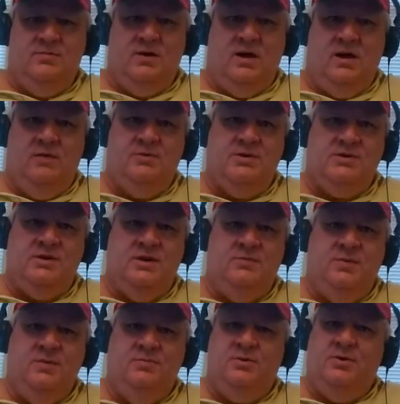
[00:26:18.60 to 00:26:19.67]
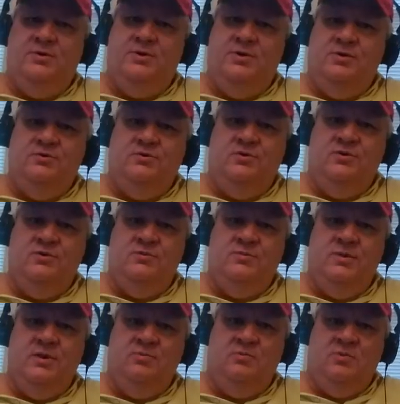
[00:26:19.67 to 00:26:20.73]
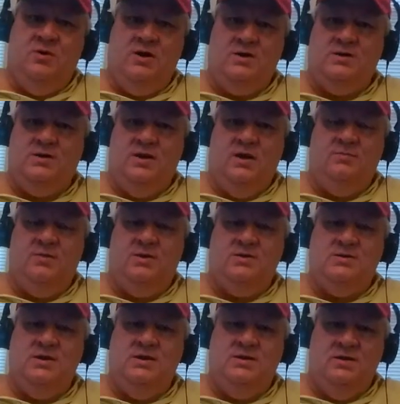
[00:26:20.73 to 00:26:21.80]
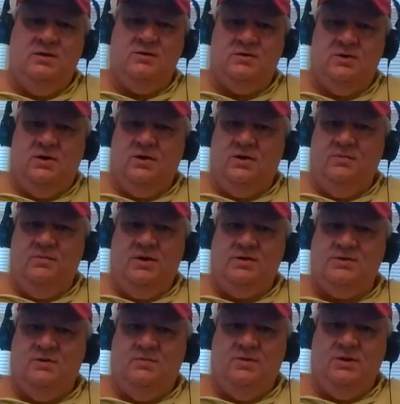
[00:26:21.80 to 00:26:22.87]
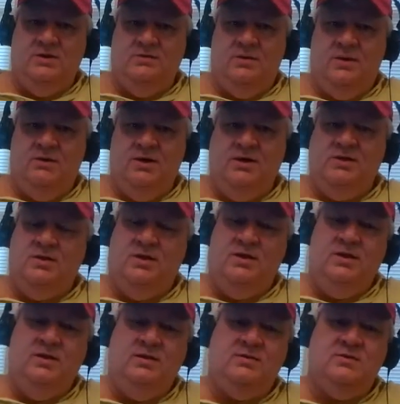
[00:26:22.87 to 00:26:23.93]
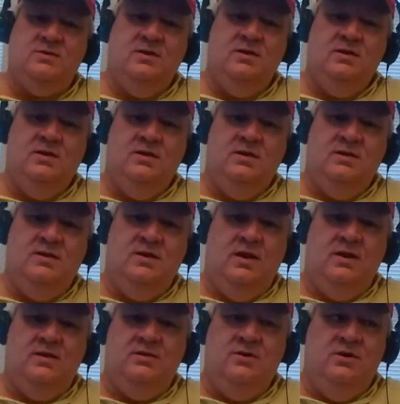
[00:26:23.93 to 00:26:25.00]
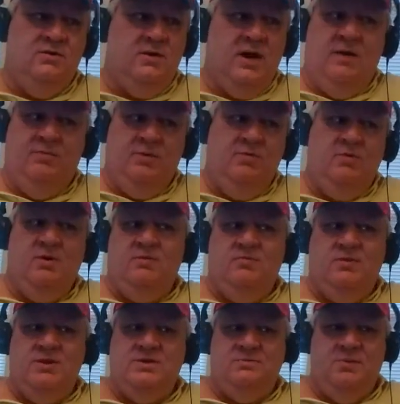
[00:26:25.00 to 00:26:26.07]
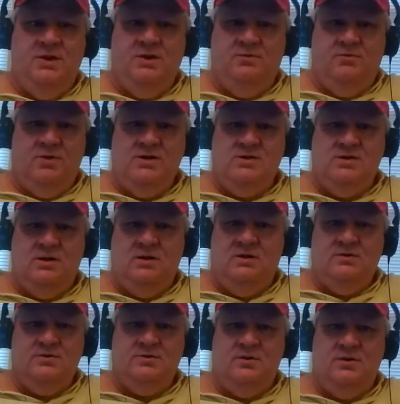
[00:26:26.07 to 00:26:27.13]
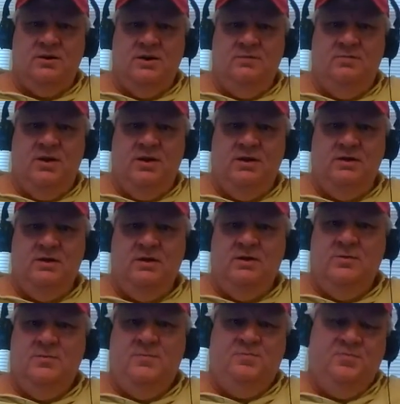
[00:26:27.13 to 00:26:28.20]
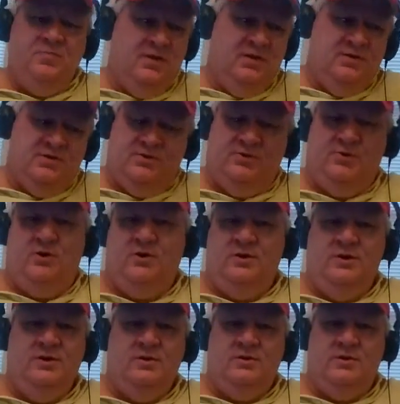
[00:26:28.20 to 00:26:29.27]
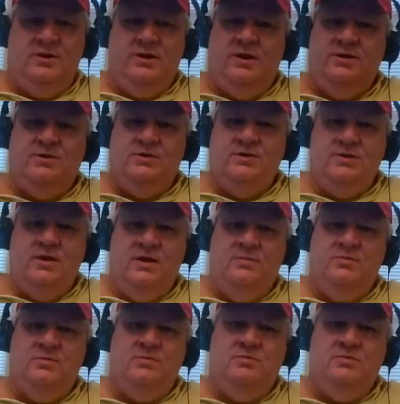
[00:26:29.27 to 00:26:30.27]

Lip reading: would say people go to YouTube and watch that, because he does talk about some of these very things that, you know, every one of these big resellers on eBay started on their kitchen table.